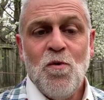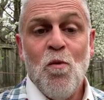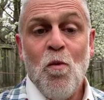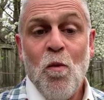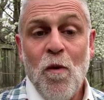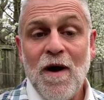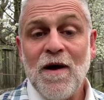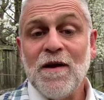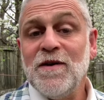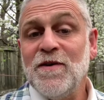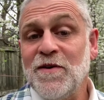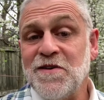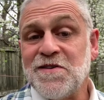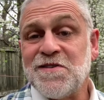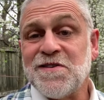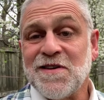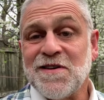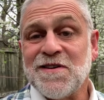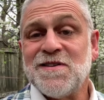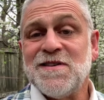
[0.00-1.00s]
want you to
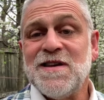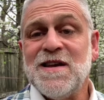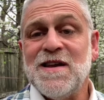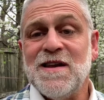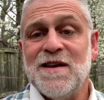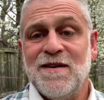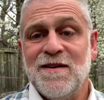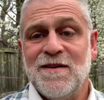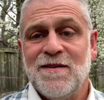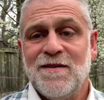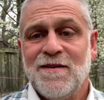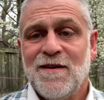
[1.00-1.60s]
succeed